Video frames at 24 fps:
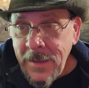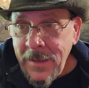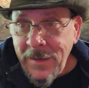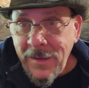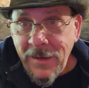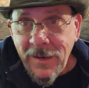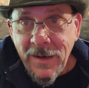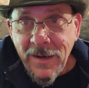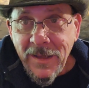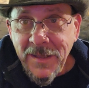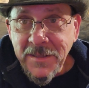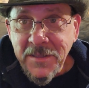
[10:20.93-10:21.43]

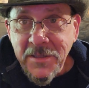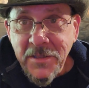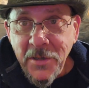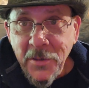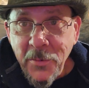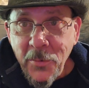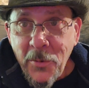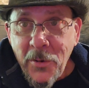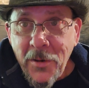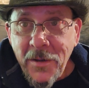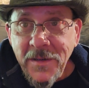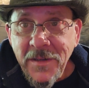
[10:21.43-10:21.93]
unless you're
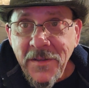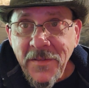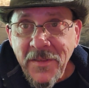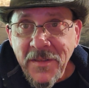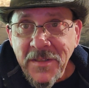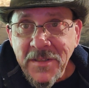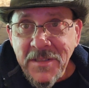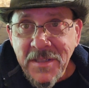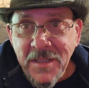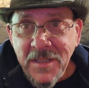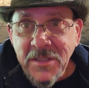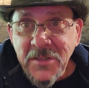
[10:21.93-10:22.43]
one of the
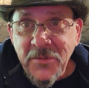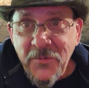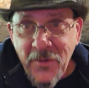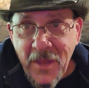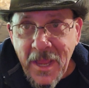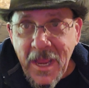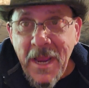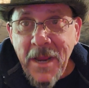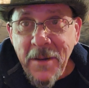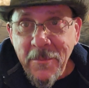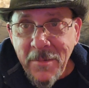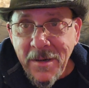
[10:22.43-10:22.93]
6
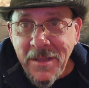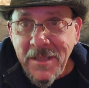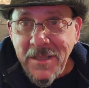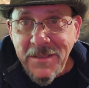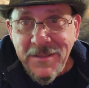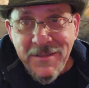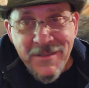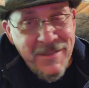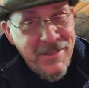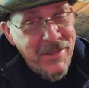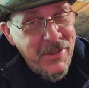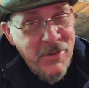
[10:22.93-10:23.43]

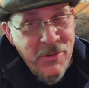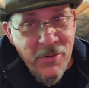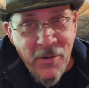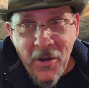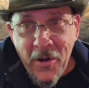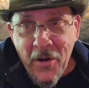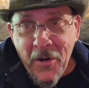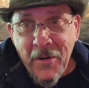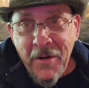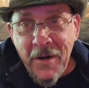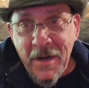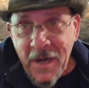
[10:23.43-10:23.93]
families, you
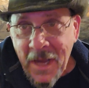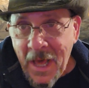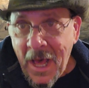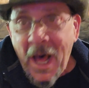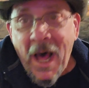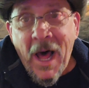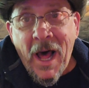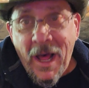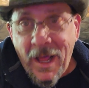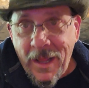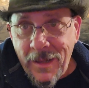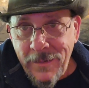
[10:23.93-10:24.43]
are
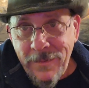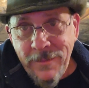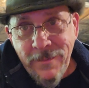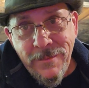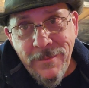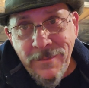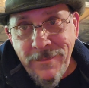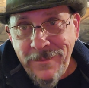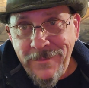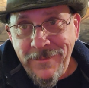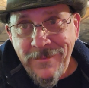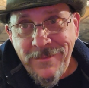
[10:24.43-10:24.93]
not
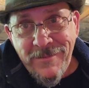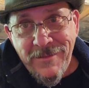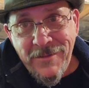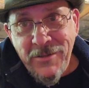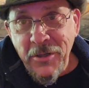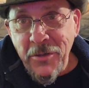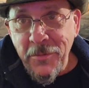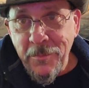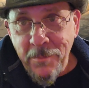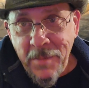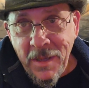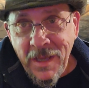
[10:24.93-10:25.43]

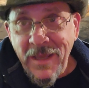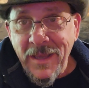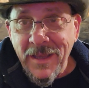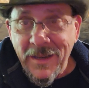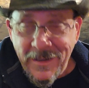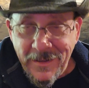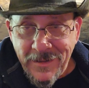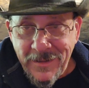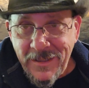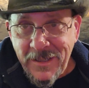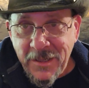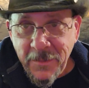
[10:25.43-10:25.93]
too big
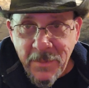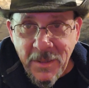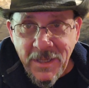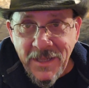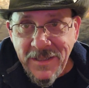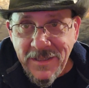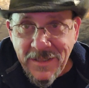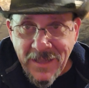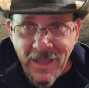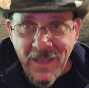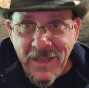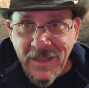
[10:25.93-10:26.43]
to be
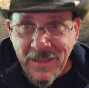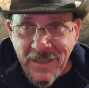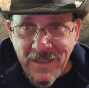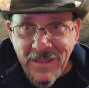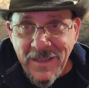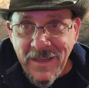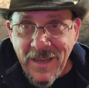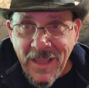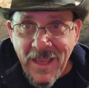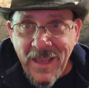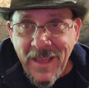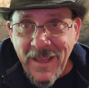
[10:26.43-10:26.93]

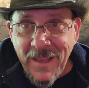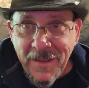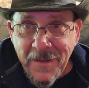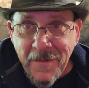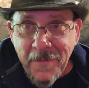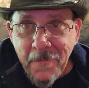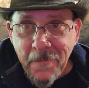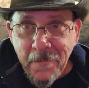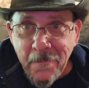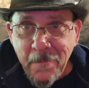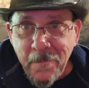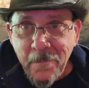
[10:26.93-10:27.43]
taken
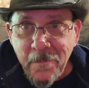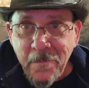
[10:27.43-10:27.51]
down.